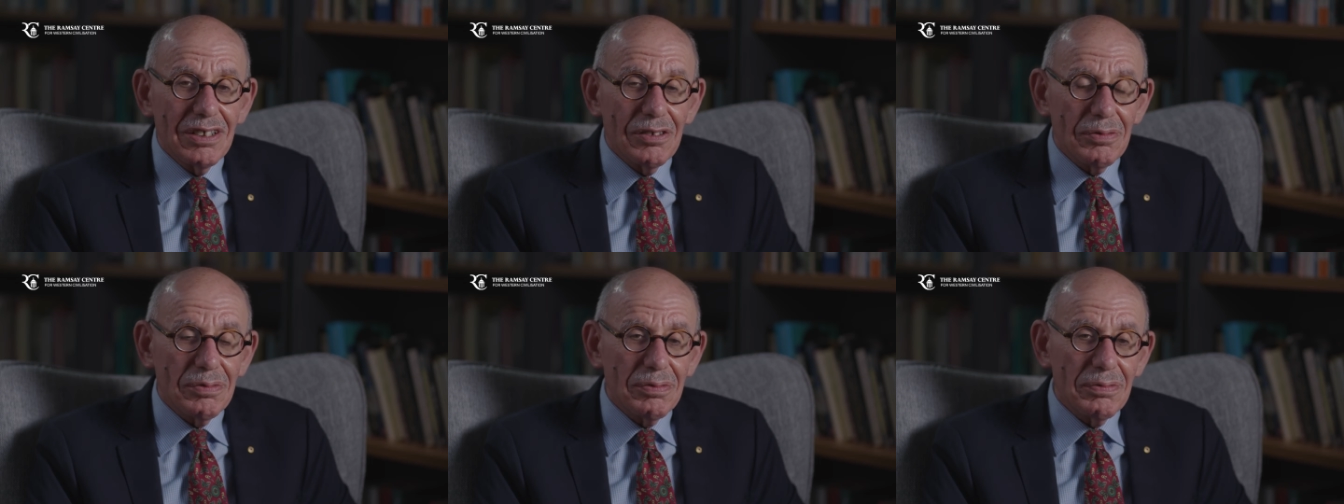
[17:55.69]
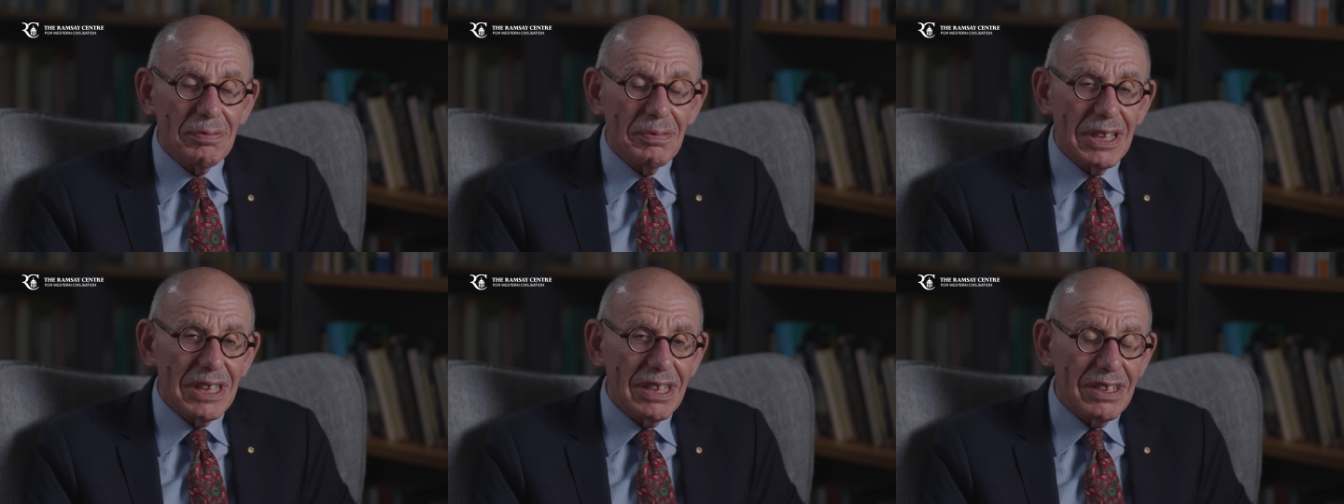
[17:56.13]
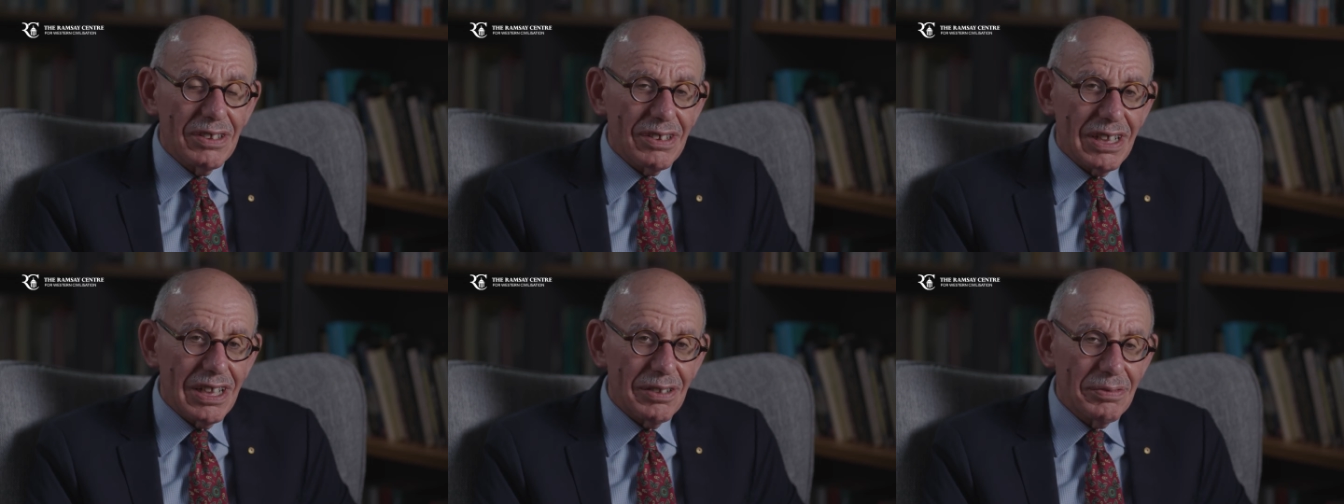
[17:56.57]
of making
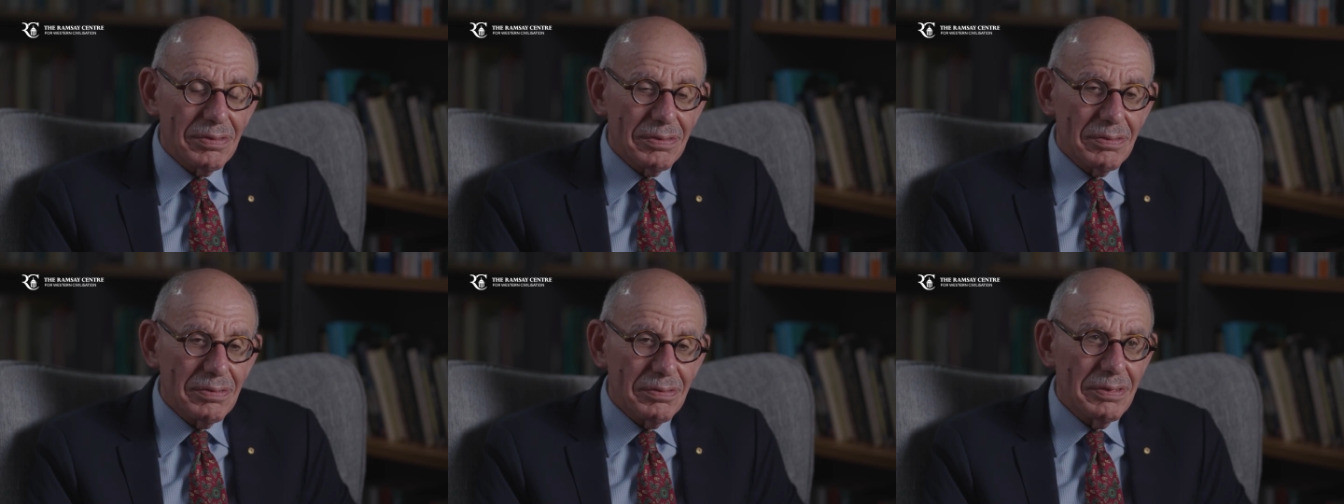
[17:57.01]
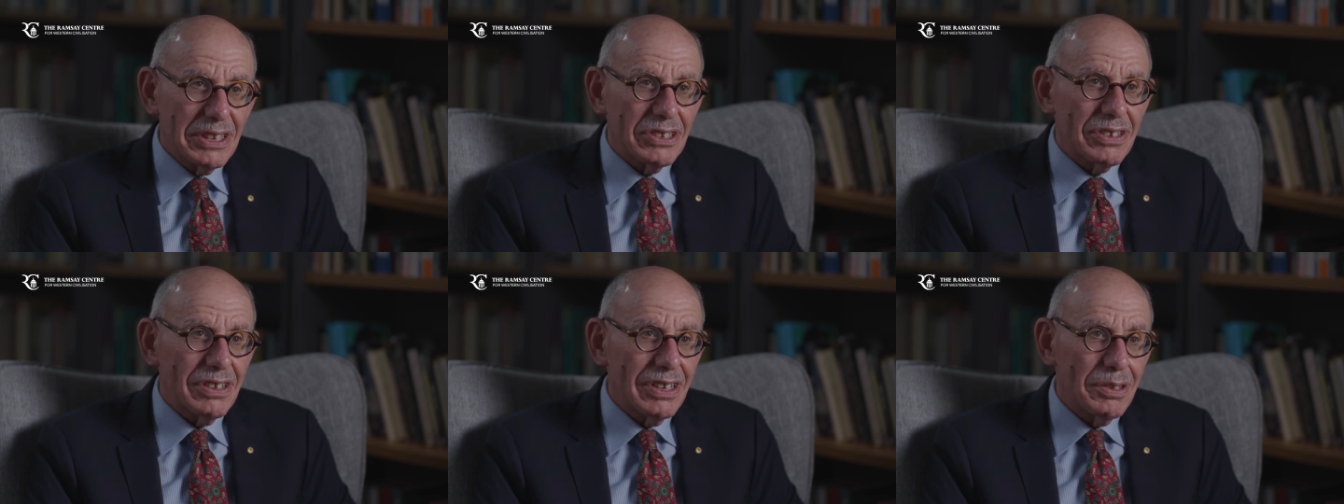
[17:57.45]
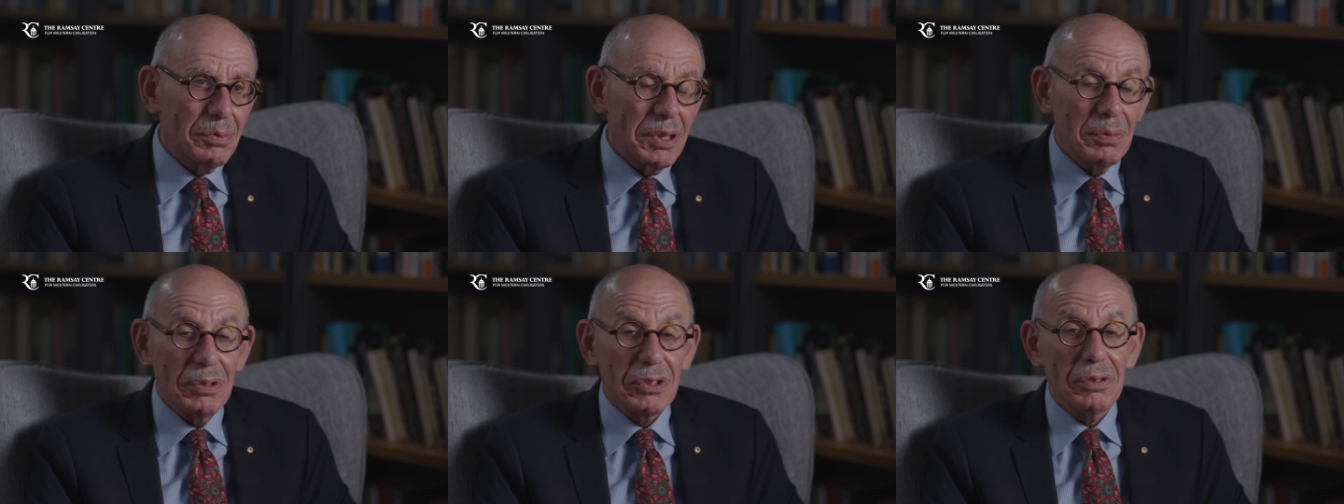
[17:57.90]
your life richer, and the
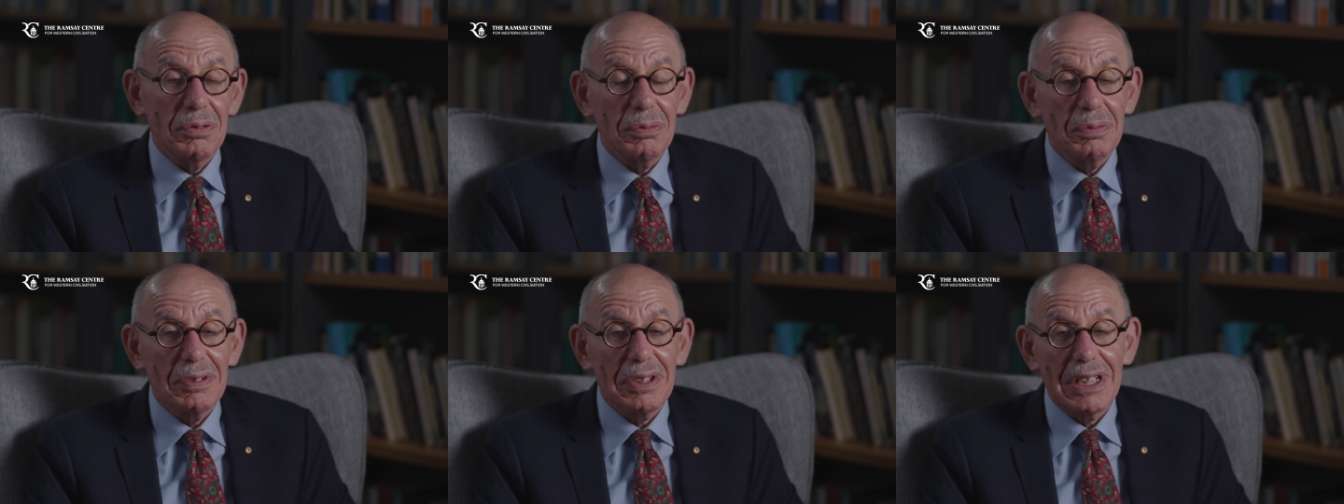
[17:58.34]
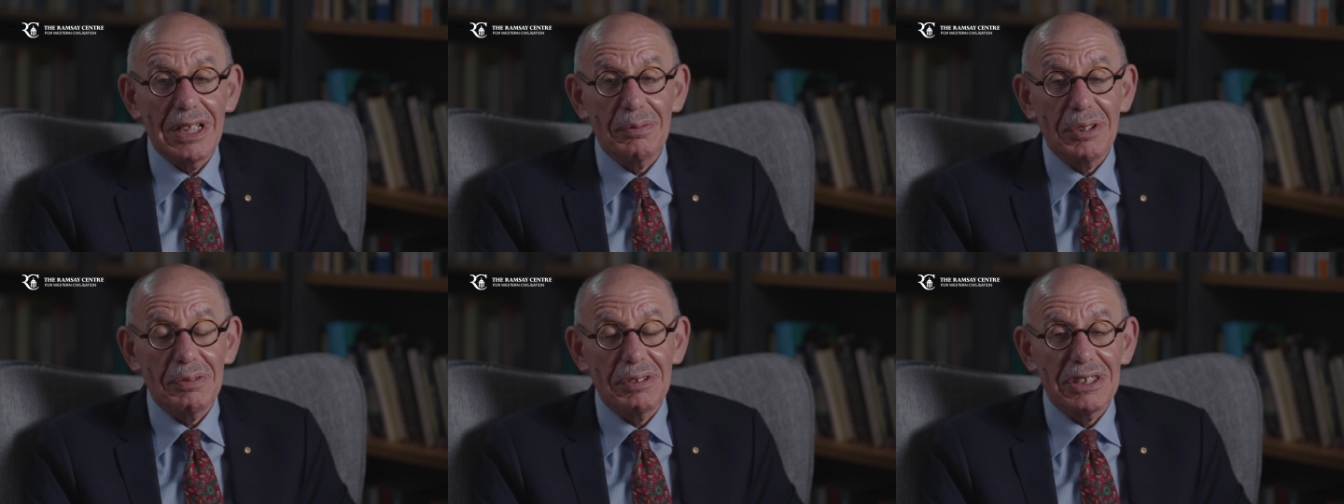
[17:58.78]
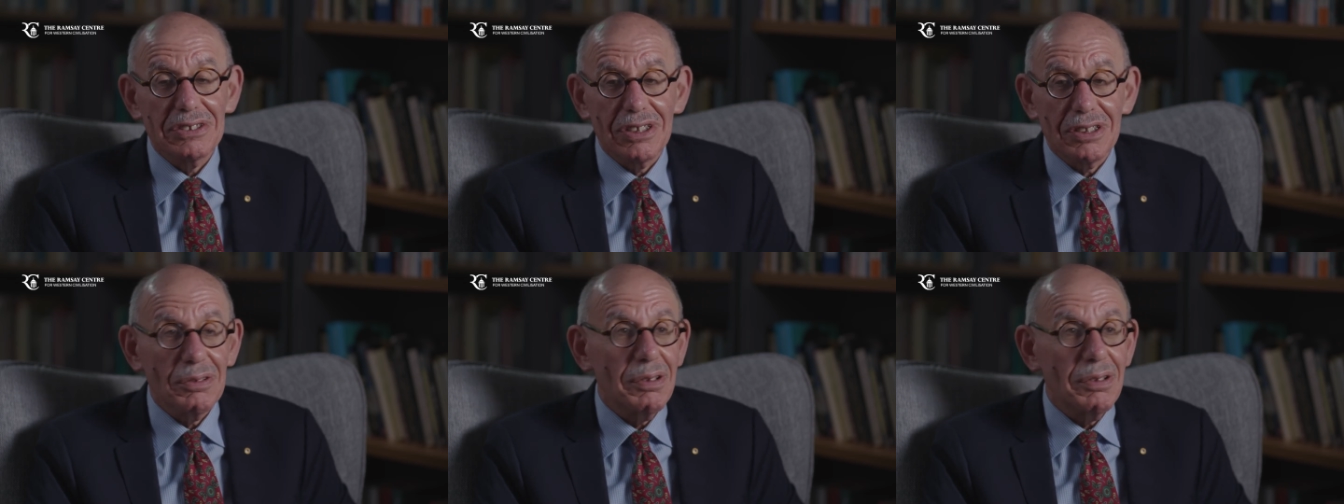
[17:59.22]
people who claim there is are